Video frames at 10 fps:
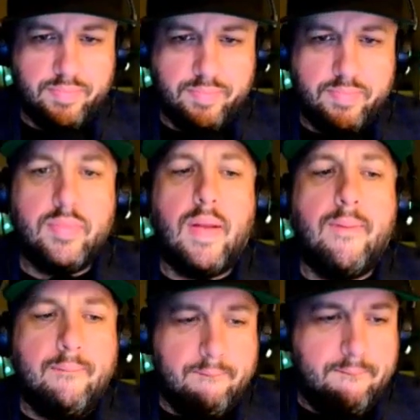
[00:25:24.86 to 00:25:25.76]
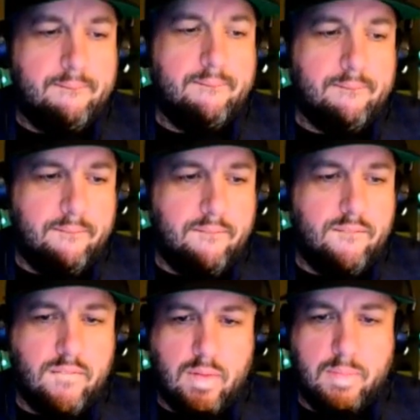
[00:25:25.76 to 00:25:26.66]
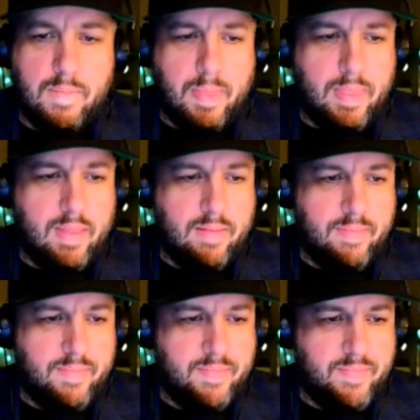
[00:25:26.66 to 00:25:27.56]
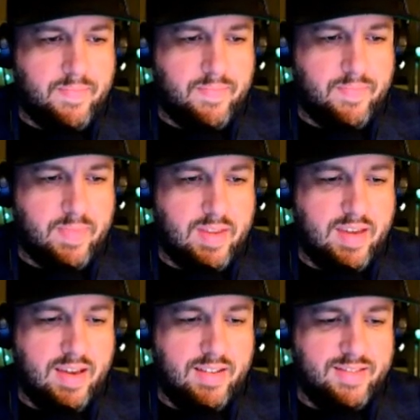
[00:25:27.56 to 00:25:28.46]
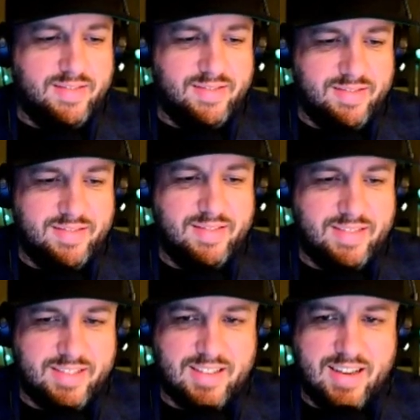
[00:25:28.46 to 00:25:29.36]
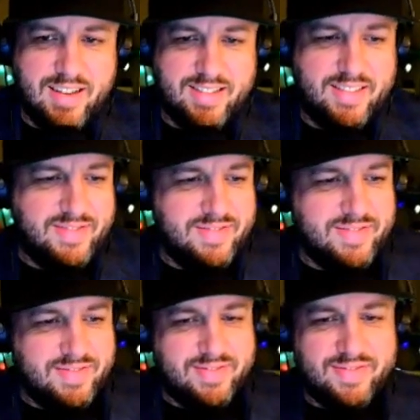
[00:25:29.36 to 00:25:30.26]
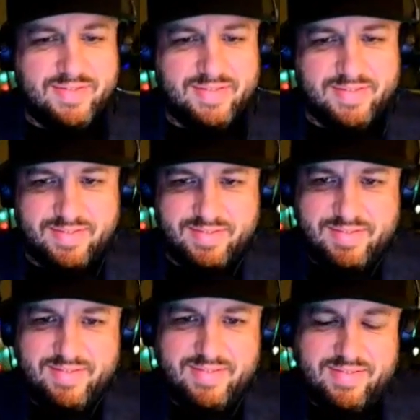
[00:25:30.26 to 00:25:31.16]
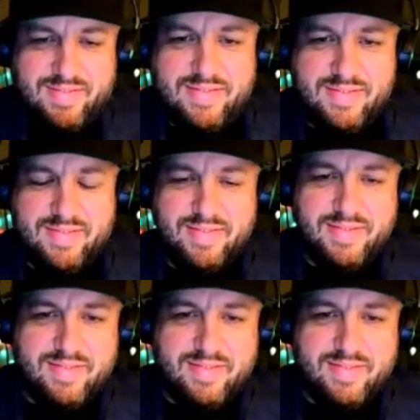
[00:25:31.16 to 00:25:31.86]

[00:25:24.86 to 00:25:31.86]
The person shown says nothing.